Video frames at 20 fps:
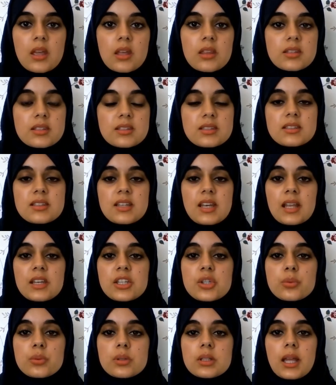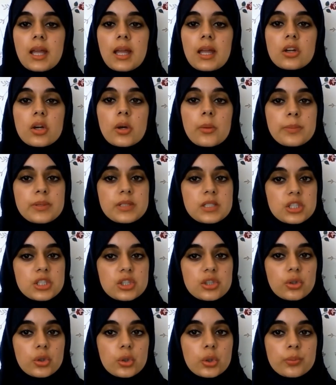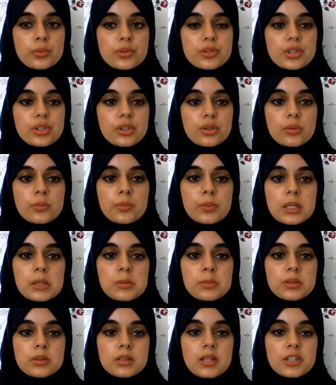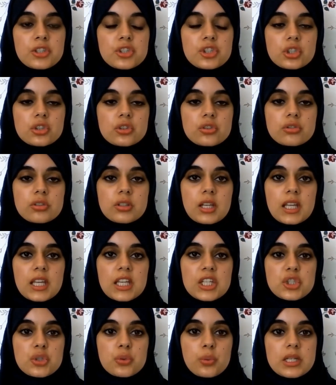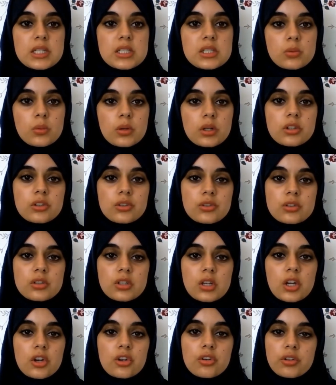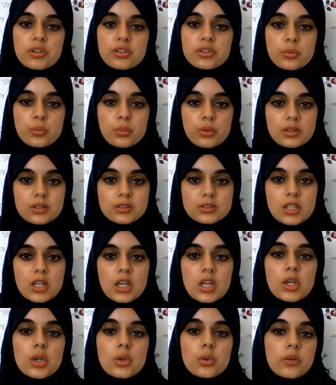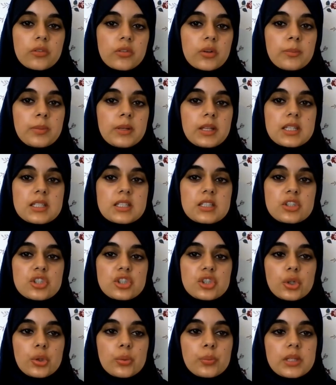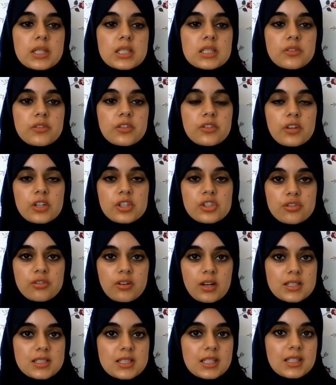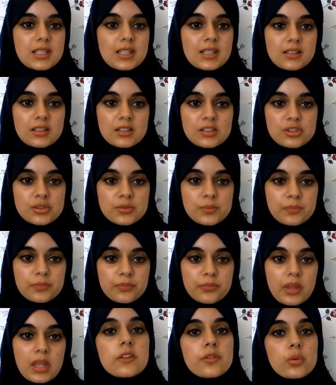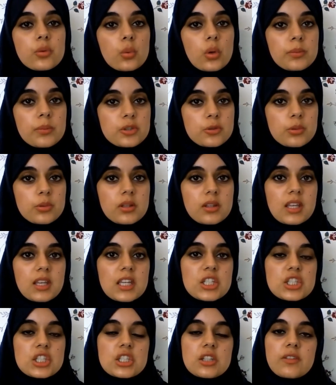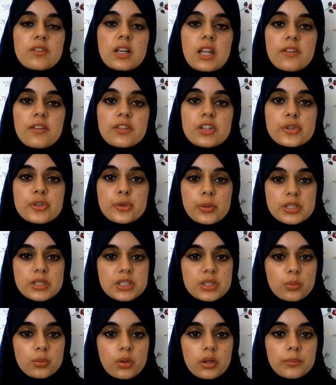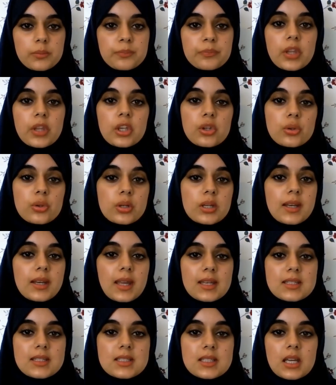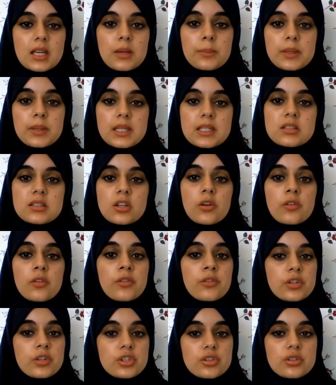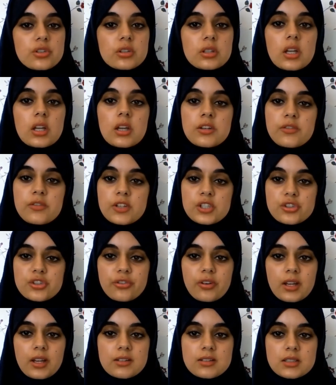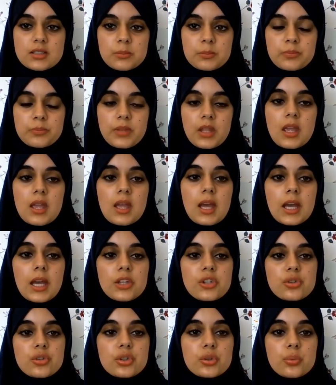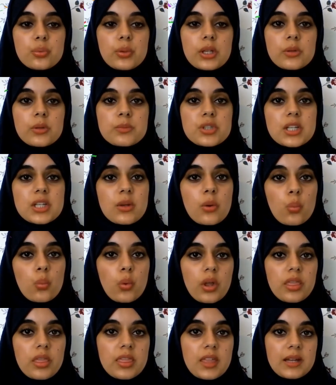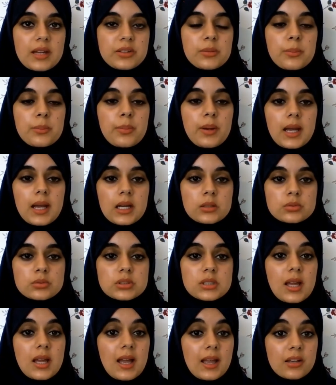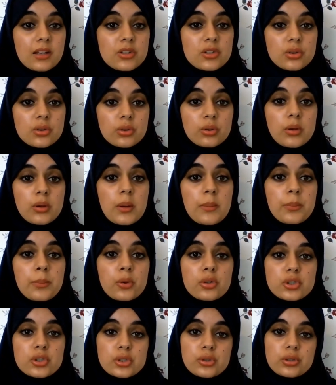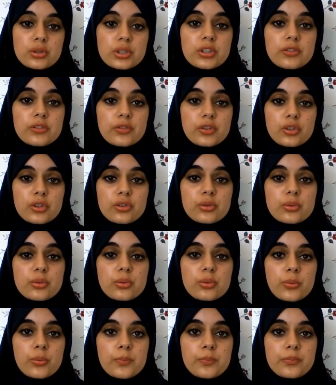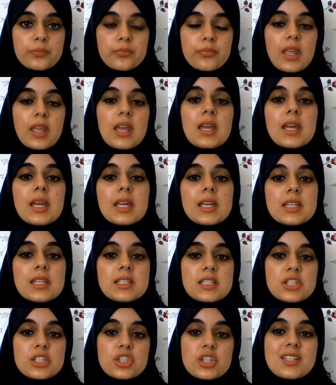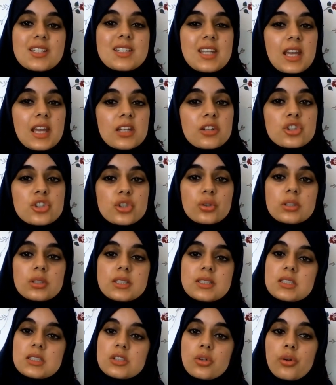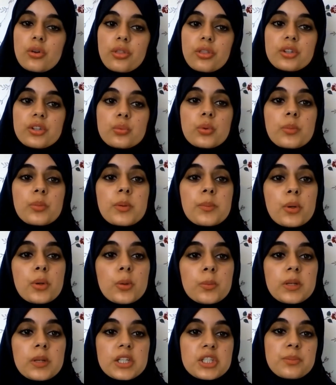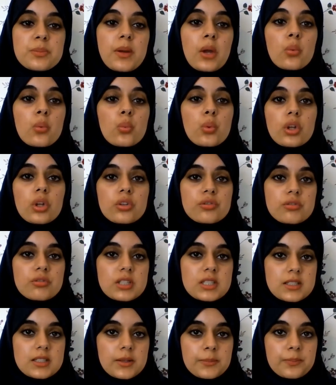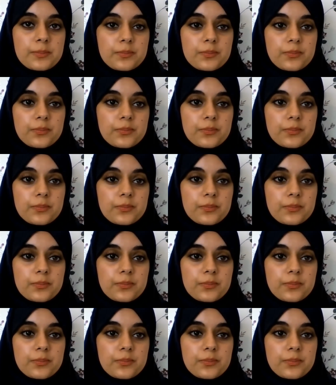This is an annual competition open to young people and children aged 21 and under across the world who have completed a short piece of adventure writing in English. If you are between the ages of 11 and 21, you can enter a piece of original adventure writing, and you could win up to £1,000 and/or book tokens for your school. In addition, 10 shortlisted authors will be published by World Reader.